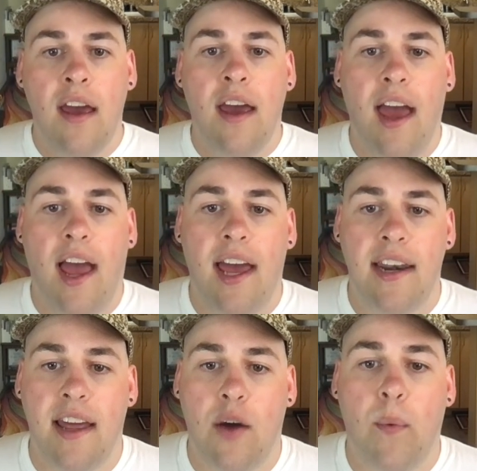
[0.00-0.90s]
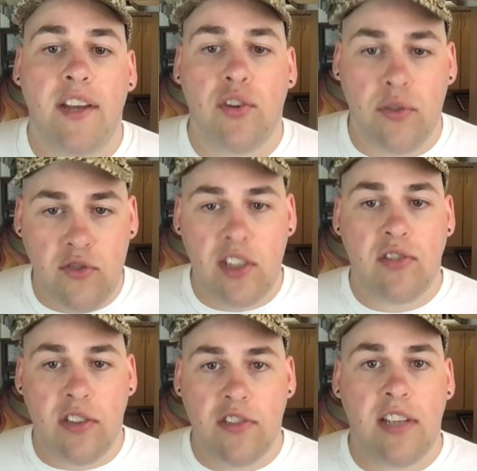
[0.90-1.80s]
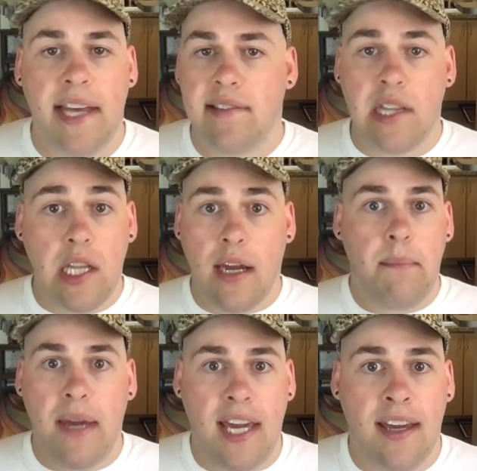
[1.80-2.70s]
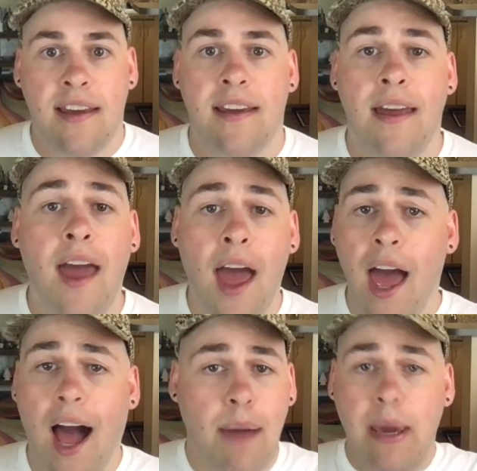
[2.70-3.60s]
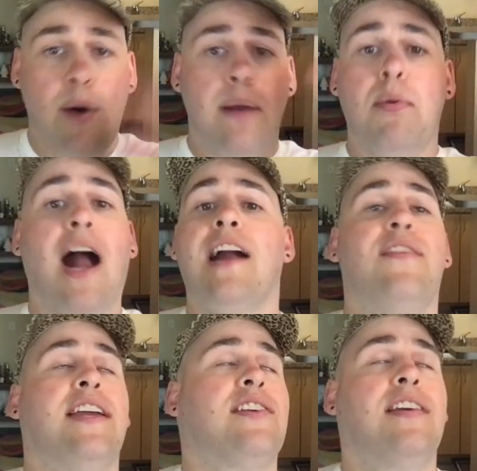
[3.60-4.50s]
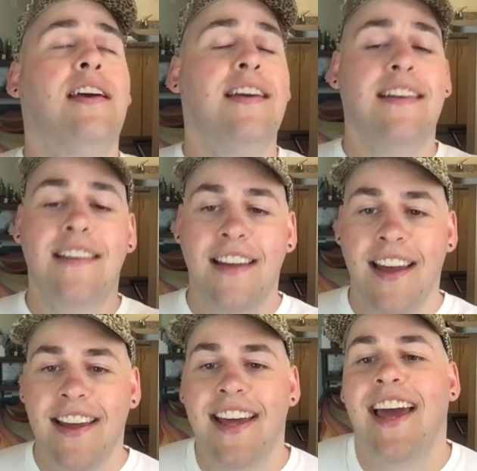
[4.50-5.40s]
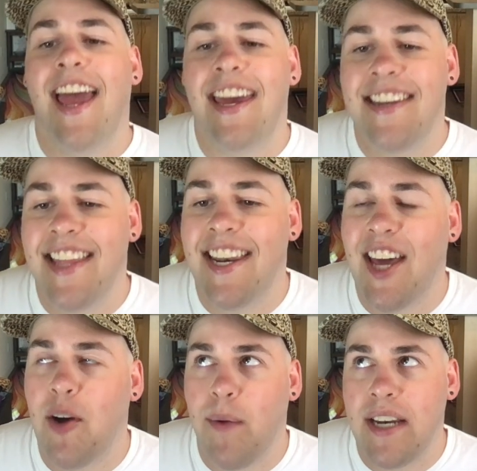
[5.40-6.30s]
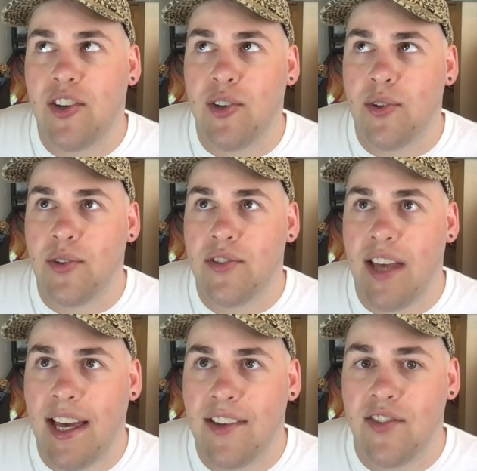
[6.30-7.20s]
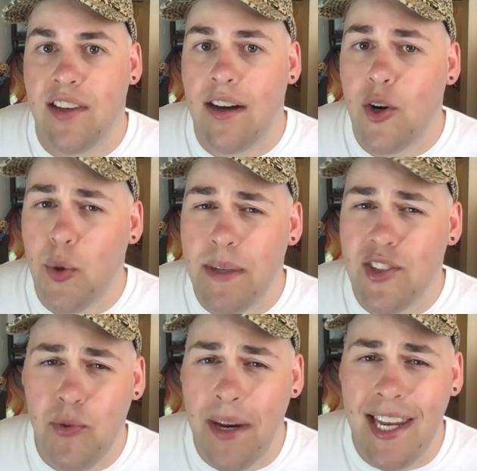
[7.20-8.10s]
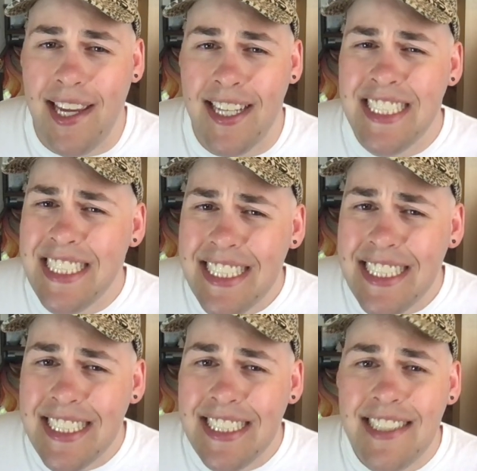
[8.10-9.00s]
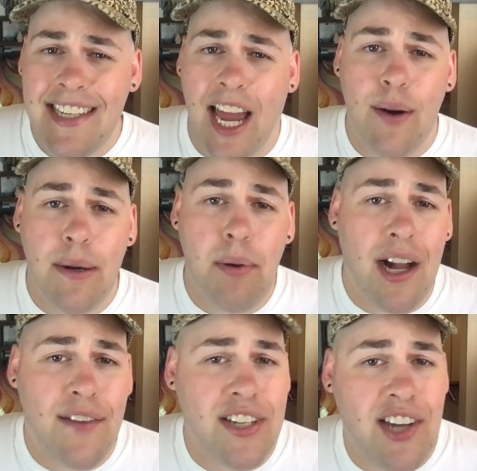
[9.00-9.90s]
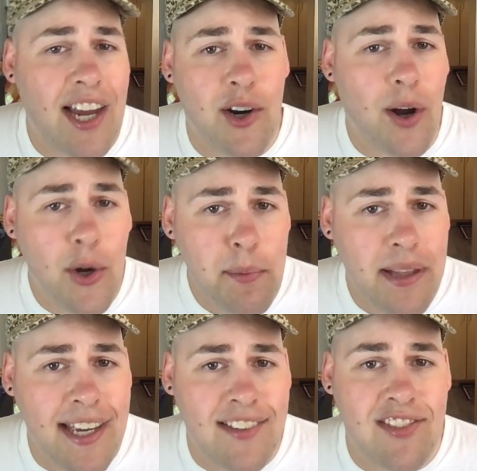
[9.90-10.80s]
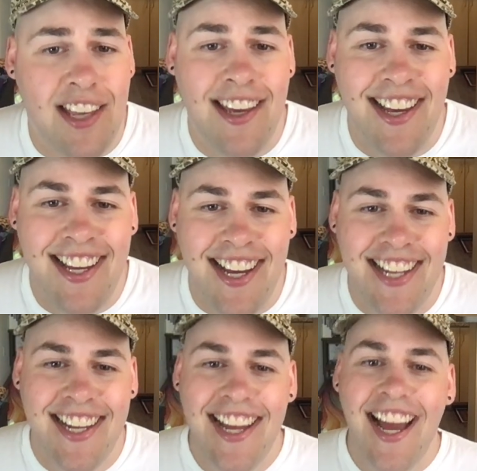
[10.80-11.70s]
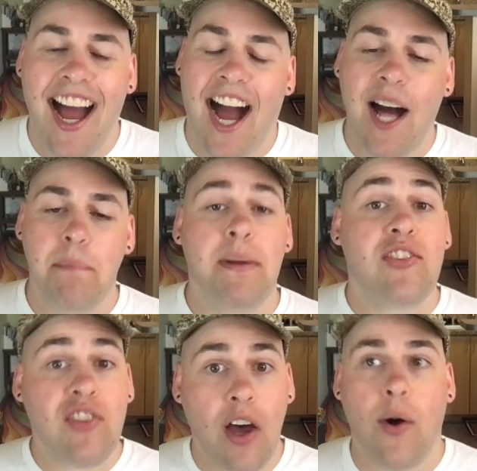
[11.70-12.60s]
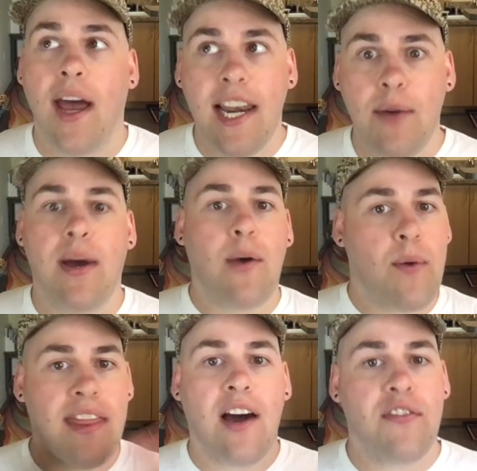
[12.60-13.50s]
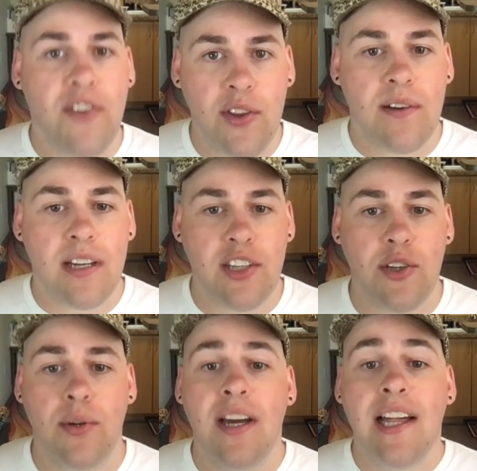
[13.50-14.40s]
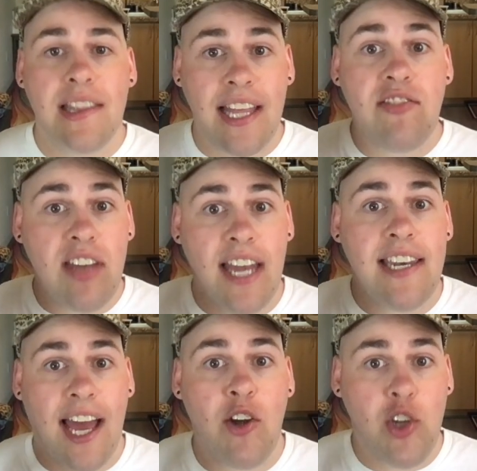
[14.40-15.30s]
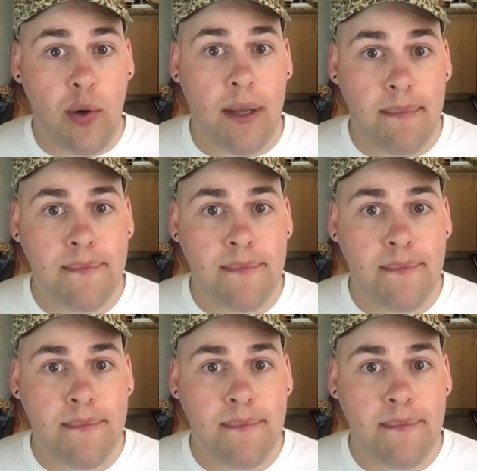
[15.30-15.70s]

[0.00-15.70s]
And Rachel's sister says, "Look at me. I'm Erin Brockovich." And then Rachel says, "Oh, but sweetie, Erin Brockovich had her own place." Anyway, without further ado, let's get down to it.